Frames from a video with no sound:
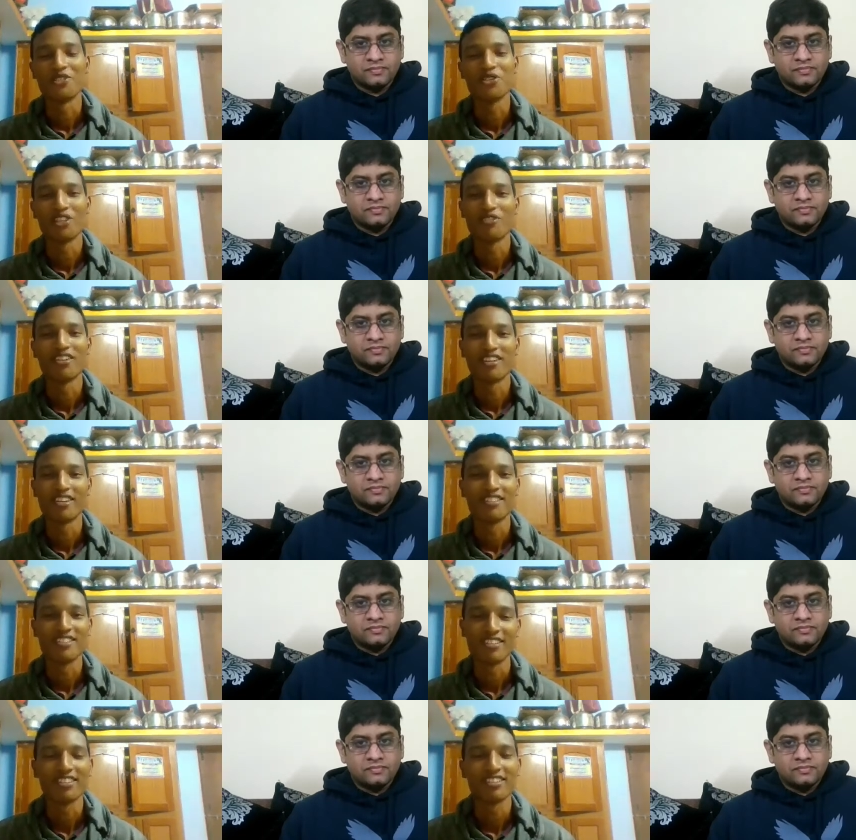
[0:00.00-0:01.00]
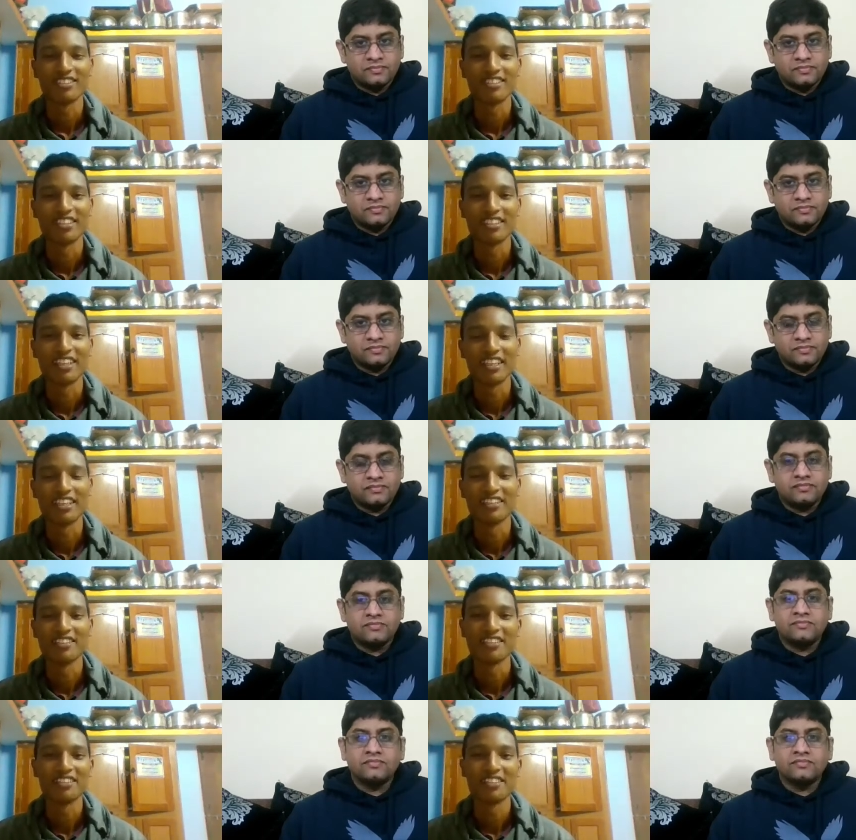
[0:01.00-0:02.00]
Speaker 1: enjoy the work culture in
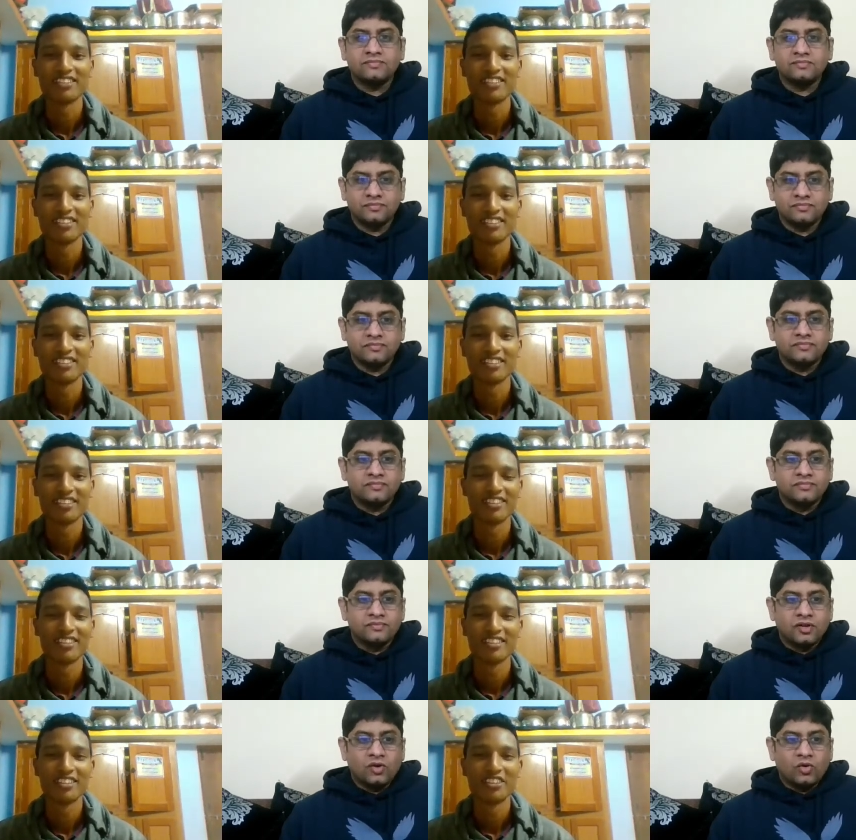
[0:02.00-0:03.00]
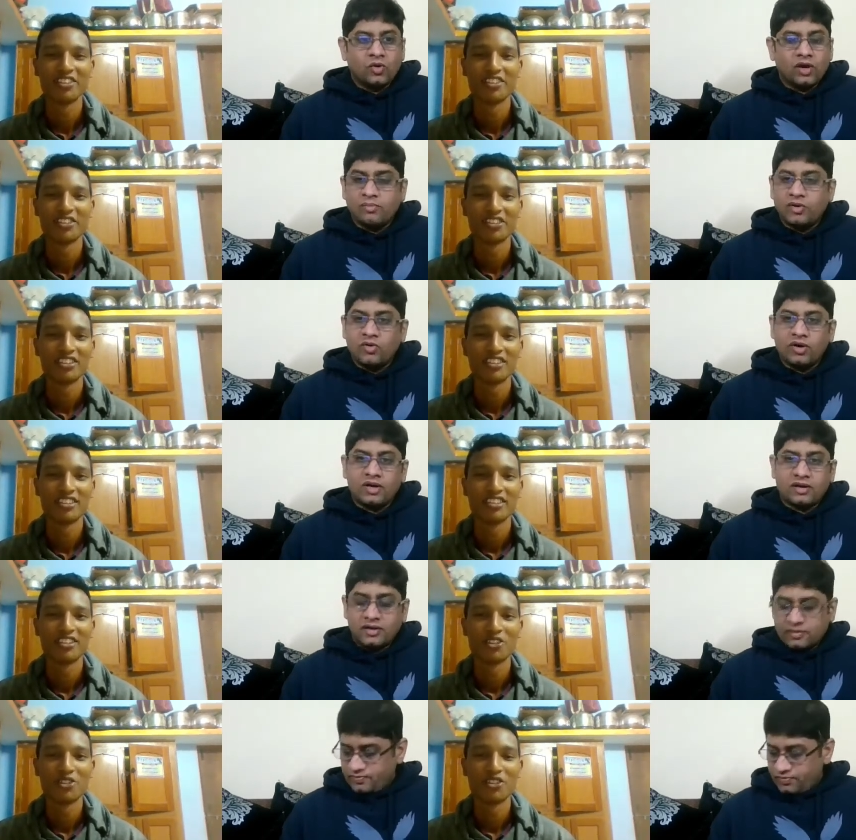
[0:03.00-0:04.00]
GAIL.
Speaker 2: Okay,
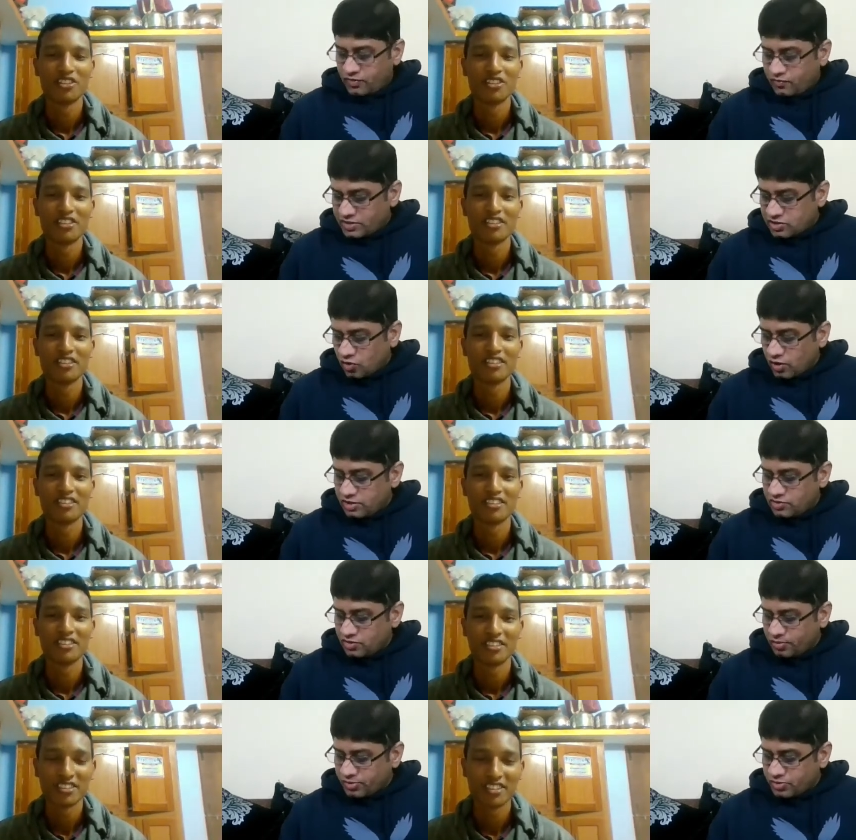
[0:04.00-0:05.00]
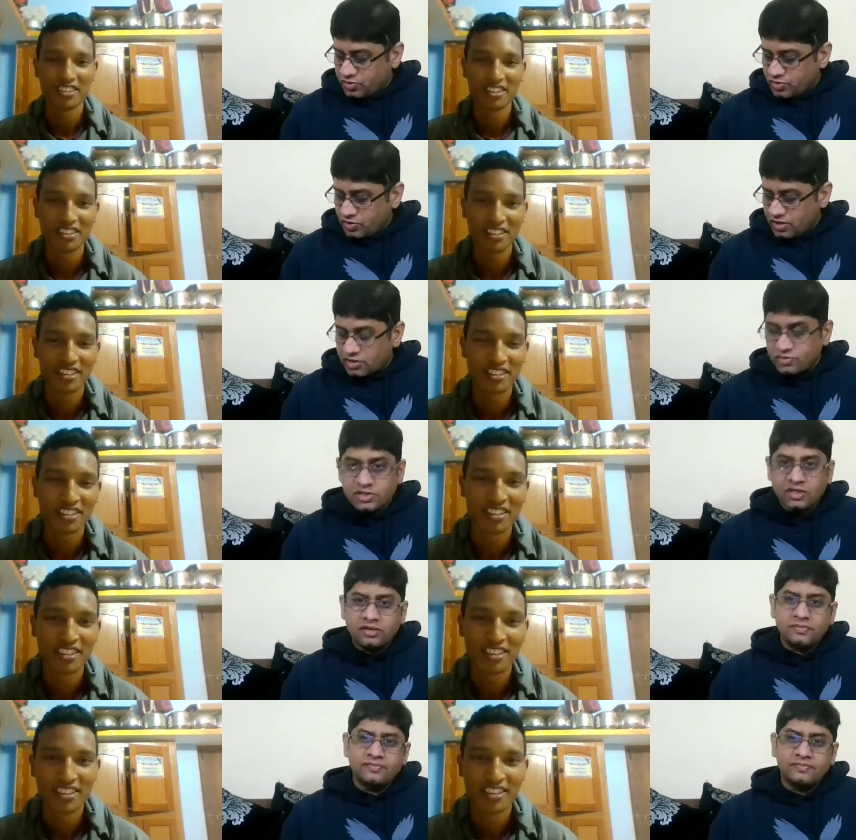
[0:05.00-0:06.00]
Manohar, uh, which college you are pursuing your
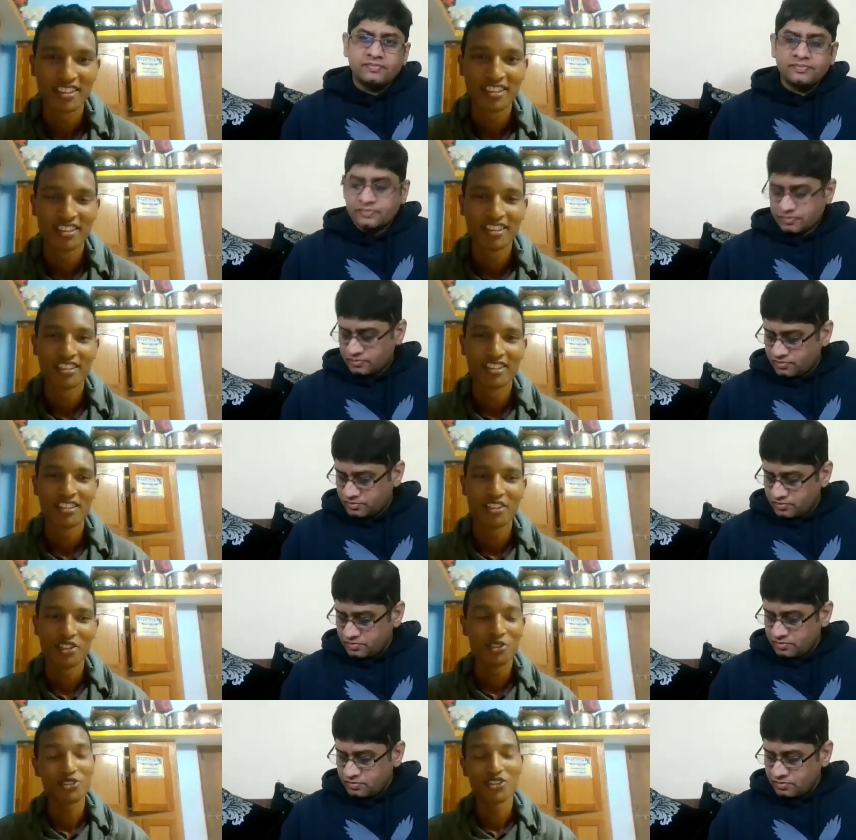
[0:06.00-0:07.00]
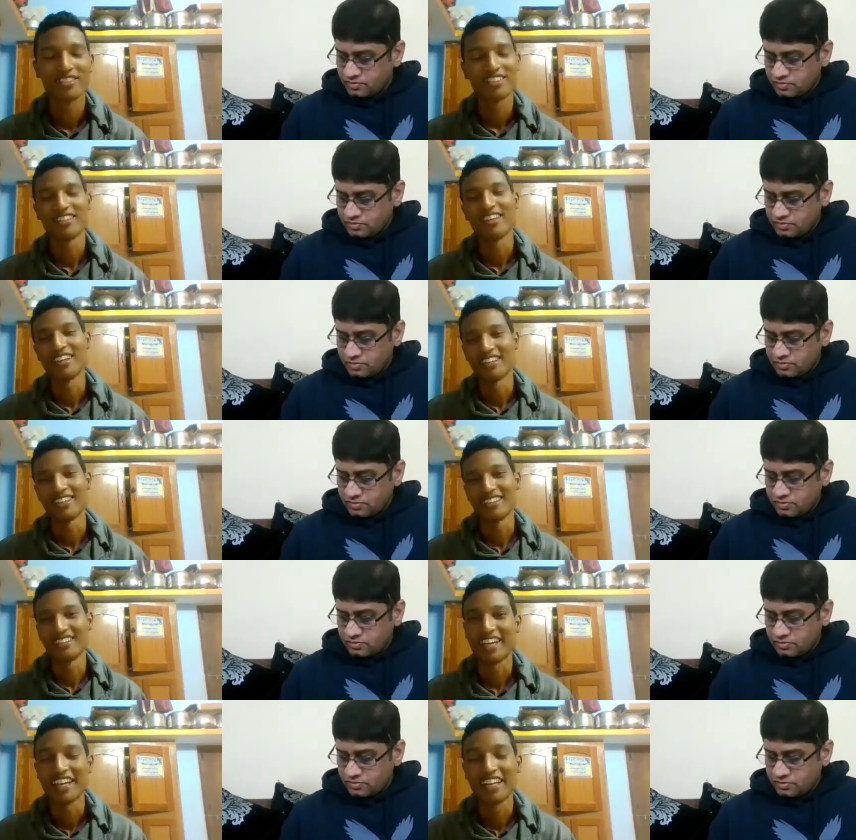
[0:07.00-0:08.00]
graduation?
Speaker 1: Oh, sorry, sir,
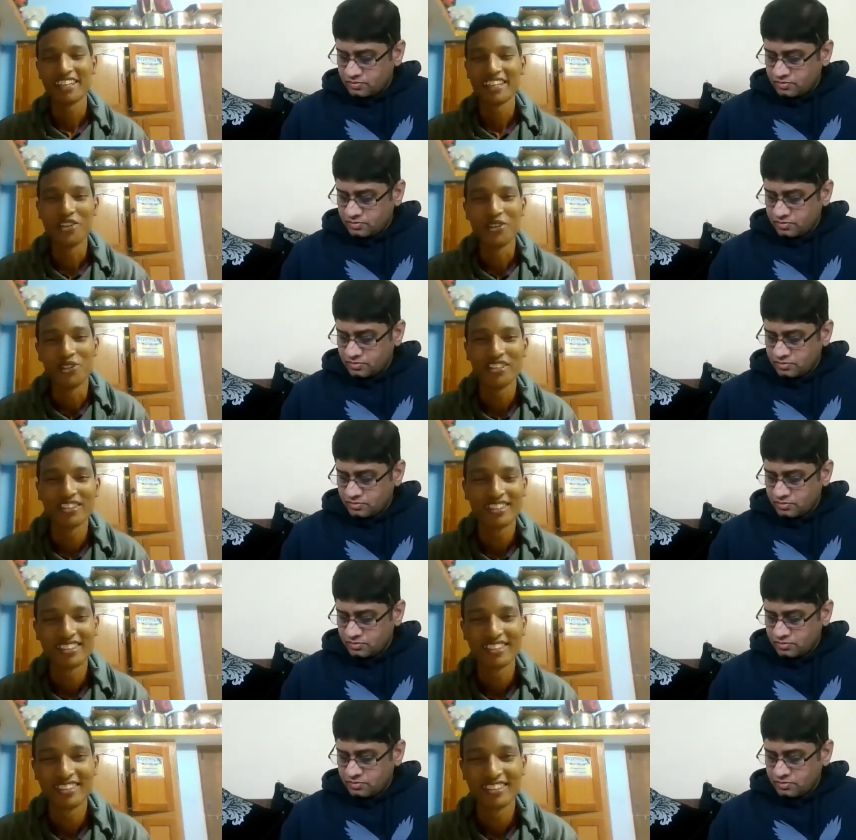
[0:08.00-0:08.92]
I I I T Indore.